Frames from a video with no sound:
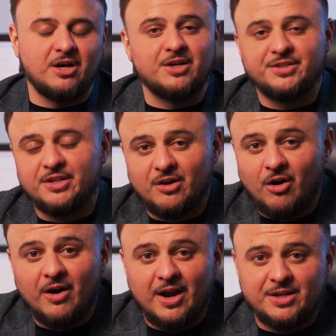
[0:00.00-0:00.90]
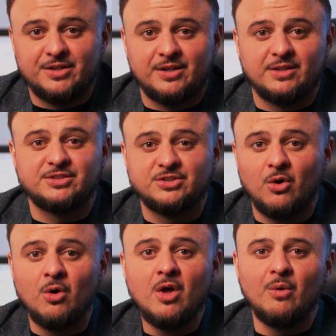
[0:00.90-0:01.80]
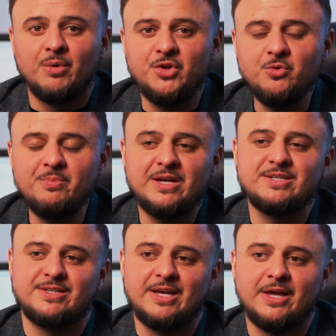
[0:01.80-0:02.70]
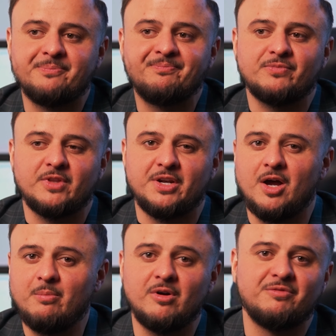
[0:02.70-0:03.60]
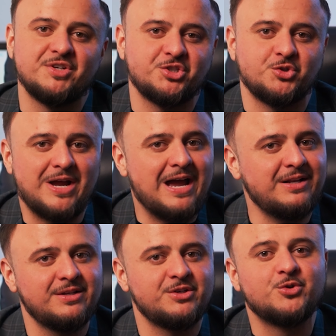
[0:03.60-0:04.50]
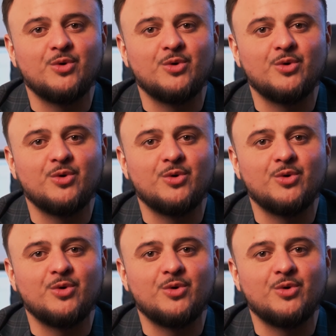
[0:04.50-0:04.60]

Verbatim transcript: causing a car accident. And so when you mix in the number of distracted